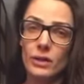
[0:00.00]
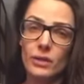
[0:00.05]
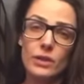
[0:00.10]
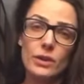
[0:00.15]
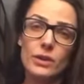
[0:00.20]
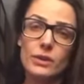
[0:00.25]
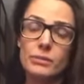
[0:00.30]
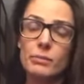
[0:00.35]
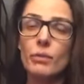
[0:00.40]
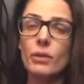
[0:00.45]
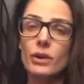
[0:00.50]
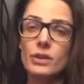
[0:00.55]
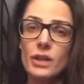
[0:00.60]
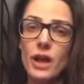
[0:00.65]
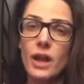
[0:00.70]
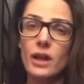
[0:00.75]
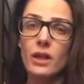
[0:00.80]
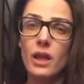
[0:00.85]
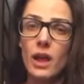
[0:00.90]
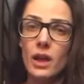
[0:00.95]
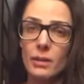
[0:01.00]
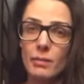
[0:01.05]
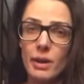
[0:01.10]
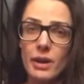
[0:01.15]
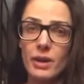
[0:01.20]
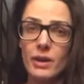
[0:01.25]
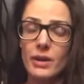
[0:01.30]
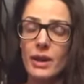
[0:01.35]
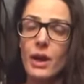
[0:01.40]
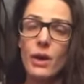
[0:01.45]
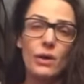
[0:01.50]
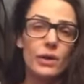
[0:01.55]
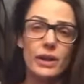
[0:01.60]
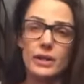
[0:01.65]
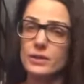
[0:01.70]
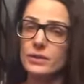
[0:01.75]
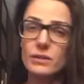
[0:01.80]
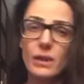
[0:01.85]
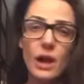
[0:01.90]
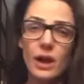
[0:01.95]
There is more dialogue about it now, and
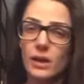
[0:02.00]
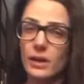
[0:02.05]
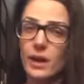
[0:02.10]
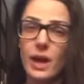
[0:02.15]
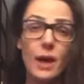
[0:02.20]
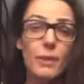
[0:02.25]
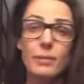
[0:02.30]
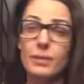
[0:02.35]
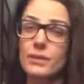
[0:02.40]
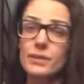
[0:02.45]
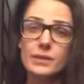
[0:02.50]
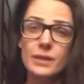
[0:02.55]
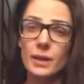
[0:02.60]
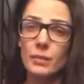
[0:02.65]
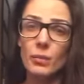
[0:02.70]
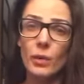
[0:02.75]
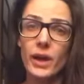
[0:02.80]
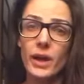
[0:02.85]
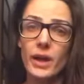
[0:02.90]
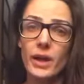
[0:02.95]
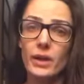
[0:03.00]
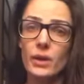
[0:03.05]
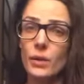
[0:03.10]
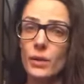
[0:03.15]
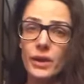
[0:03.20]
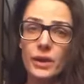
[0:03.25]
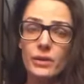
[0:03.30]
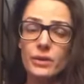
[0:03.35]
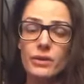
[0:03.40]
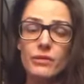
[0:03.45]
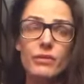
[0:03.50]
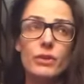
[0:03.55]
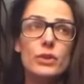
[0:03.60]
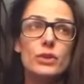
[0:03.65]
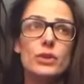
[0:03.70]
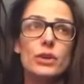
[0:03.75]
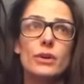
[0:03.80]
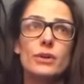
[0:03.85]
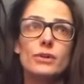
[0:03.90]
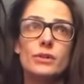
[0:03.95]
it's not going to happen the same way going into the
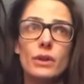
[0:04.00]
future.